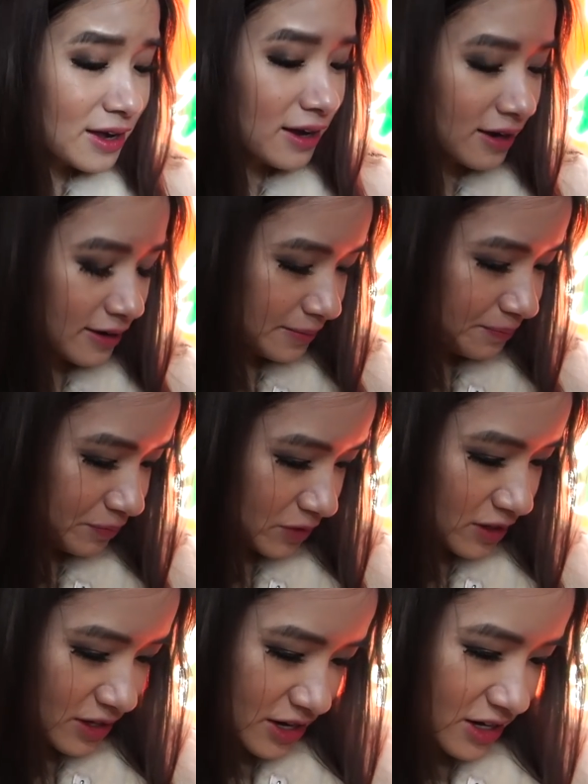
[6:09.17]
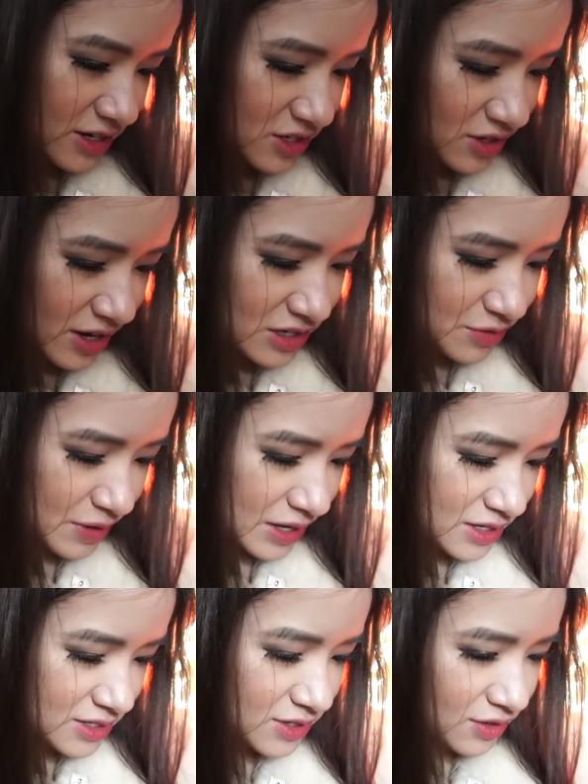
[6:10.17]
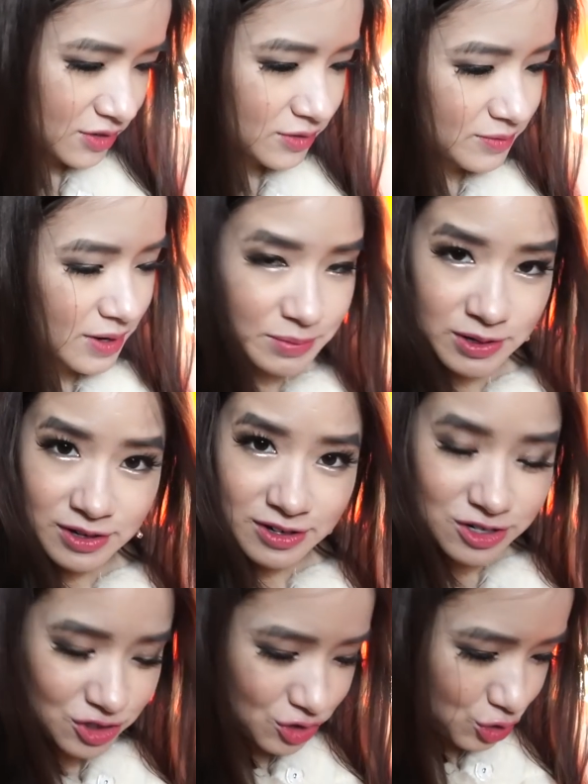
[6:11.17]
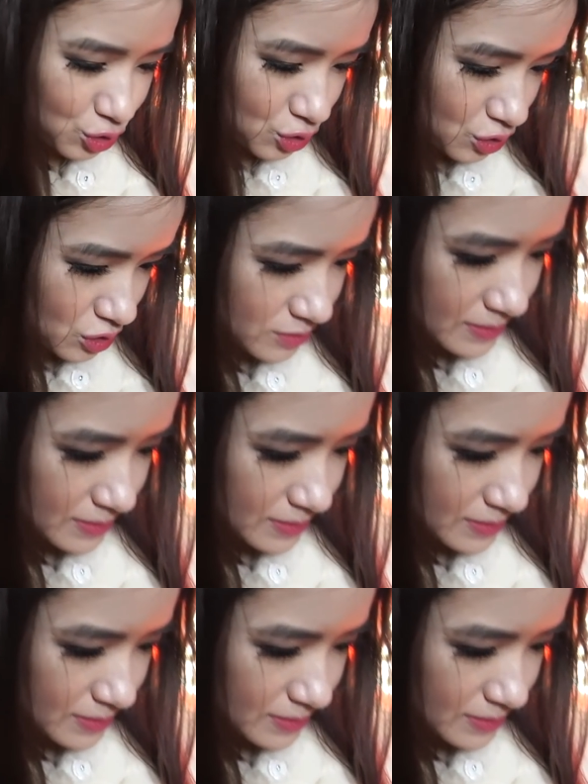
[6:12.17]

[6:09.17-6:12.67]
Um, yeah, it's okay to wait. So I'm gonna choose